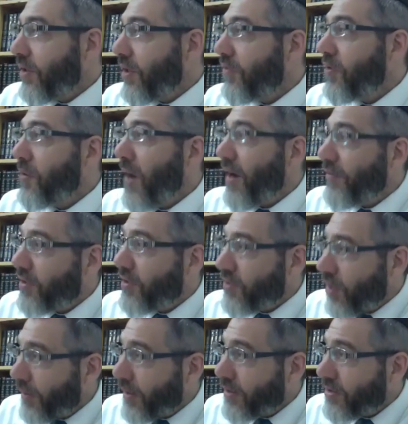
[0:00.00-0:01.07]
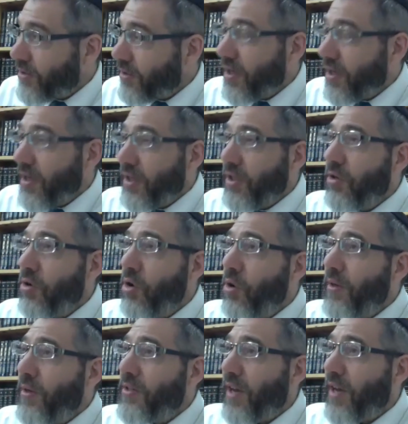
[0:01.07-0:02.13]
If you have deterrence, you'll
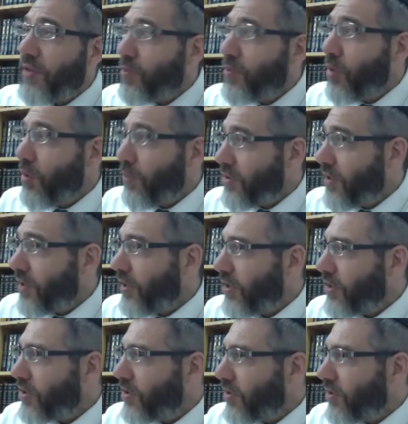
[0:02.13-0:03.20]
always have a small percentage